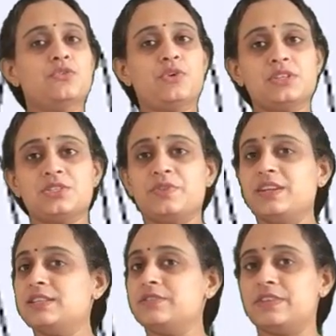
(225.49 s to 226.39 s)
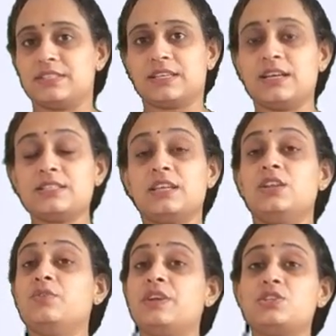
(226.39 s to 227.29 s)
First one is viscous,
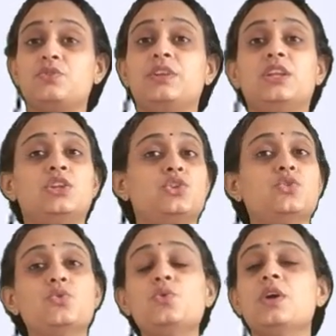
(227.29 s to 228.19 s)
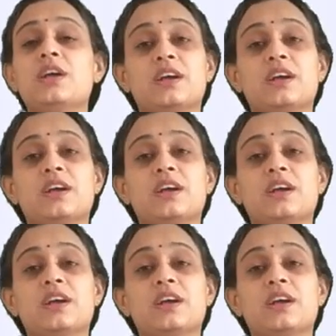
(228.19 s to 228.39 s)
in which we need to